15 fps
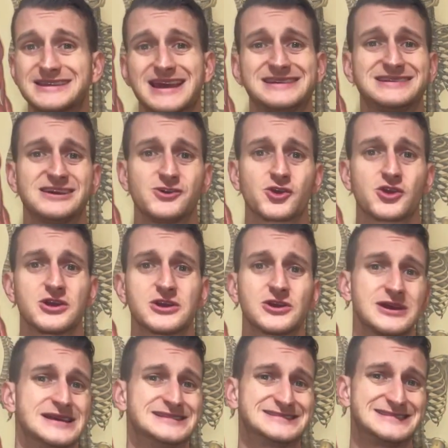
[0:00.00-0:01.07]
anterior
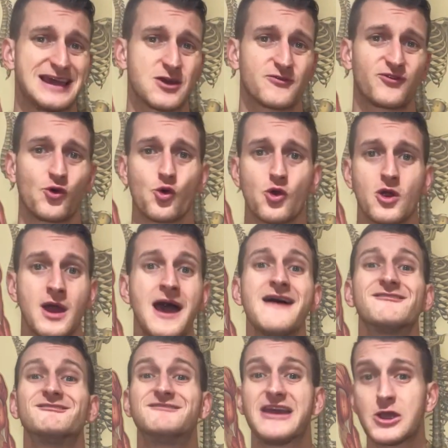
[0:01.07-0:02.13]
is therefore
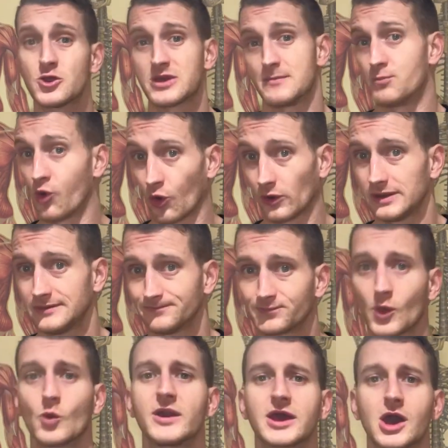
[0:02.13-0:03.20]
very important
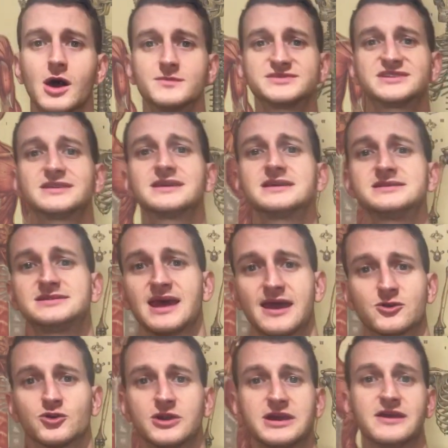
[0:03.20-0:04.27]
when it comes to the
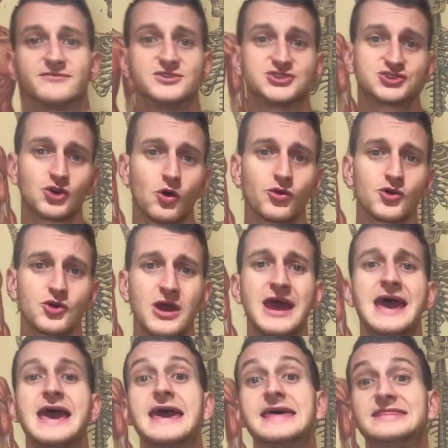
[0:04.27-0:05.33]
integrity of the shoulder
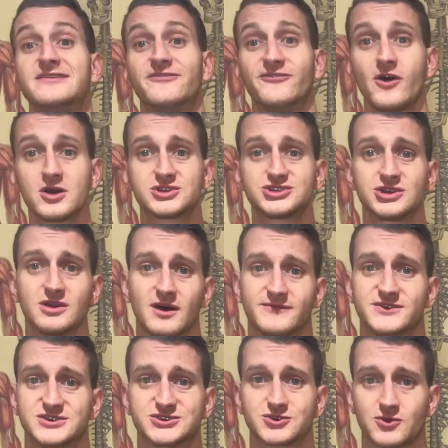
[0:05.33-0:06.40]
and the function of
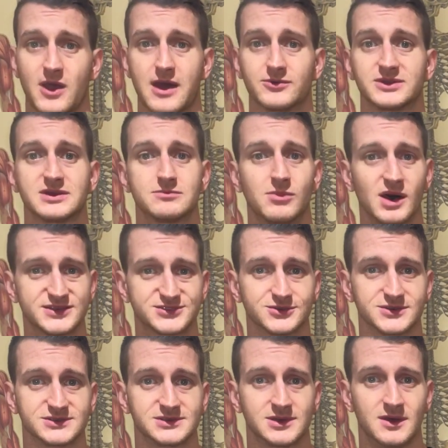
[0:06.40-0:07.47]
the surrounding
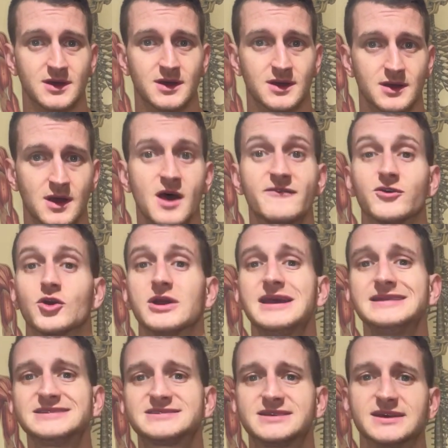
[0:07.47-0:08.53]
muscles. For
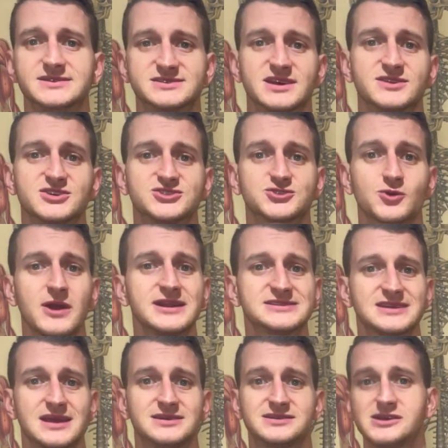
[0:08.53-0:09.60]
instance, the serratus
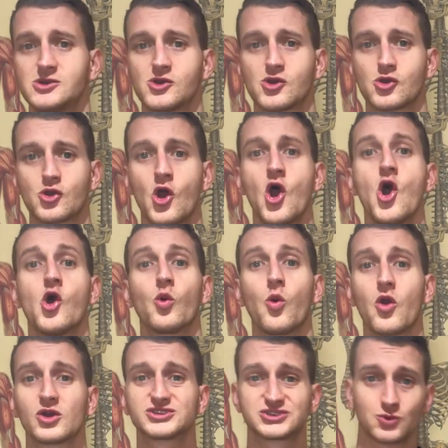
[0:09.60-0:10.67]
anterior
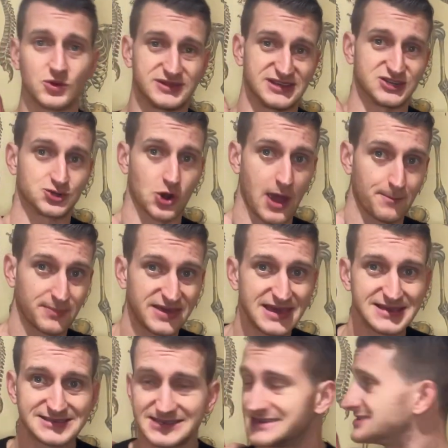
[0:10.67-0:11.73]
works with the
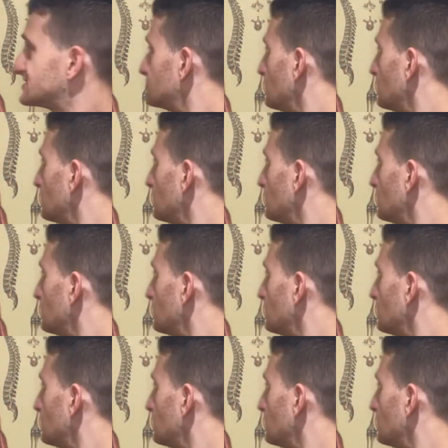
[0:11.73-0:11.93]
trapezius